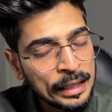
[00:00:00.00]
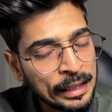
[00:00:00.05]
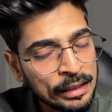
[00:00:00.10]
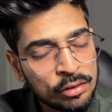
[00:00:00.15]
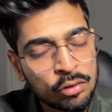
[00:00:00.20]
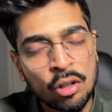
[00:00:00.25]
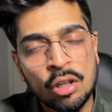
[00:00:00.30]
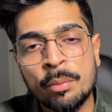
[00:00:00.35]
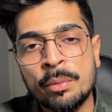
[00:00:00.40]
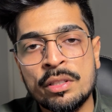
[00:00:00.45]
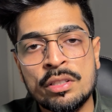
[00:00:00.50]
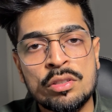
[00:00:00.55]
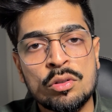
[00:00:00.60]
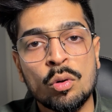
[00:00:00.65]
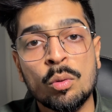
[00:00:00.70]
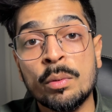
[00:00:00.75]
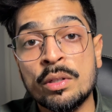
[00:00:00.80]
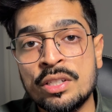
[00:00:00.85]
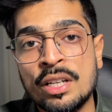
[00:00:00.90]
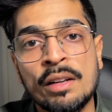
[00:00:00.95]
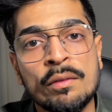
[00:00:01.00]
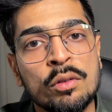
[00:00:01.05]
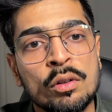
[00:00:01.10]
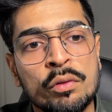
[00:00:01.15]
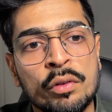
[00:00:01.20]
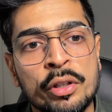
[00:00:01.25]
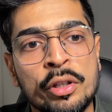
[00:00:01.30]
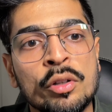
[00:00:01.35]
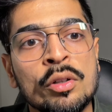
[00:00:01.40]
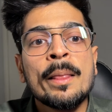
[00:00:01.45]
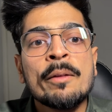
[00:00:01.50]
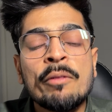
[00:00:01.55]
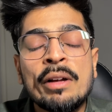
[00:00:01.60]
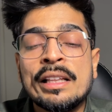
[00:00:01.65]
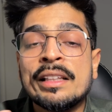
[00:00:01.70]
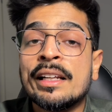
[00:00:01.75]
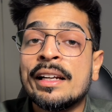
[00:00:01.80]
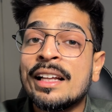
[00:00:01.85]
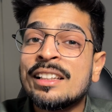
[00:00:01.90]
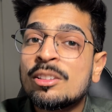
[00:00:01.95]
It's going to be so much helpful for you. Well,
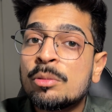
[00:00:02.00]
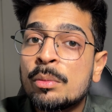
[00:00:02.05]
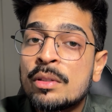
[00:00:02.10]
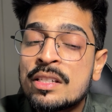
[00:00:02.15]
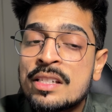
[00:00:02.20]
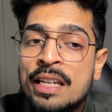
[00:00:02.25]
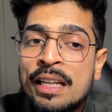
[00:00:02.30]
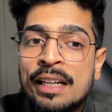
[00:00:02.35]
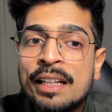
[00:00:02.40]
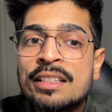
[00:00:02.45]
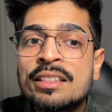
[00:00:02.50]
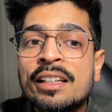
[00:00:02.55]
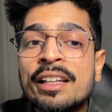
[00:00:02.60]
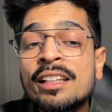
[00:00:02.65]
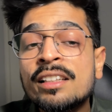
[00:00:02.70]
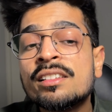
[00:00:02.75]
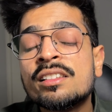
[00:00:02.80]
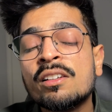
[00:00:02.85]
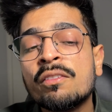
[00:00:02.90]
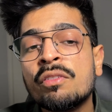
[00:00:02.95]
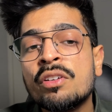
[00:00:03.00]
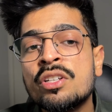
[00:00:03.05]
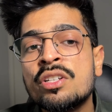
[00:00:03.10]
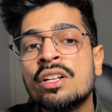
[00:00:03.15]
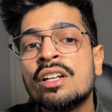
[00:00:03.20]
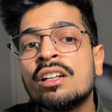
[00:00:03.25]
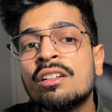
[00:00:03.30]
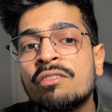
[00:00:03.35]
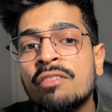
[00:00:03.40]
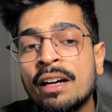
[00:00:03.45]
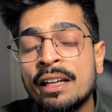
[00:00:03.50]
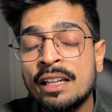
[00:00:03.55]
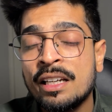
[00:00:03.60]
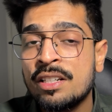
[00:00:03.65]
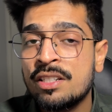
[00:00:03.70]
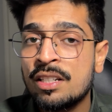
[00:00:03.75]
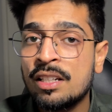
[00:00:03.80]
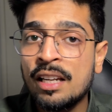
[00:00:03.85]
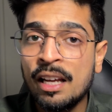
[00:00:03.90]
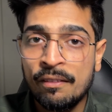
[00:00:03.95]
the next mistake is insufficient
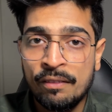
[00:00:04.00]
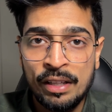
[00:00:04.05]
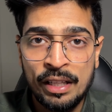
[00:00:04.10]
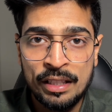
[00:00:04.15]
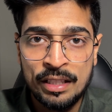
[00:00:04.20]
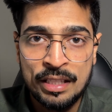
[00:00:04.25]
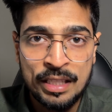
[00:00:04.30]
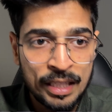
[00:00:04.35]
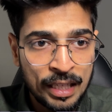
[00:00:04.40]
financial evidence.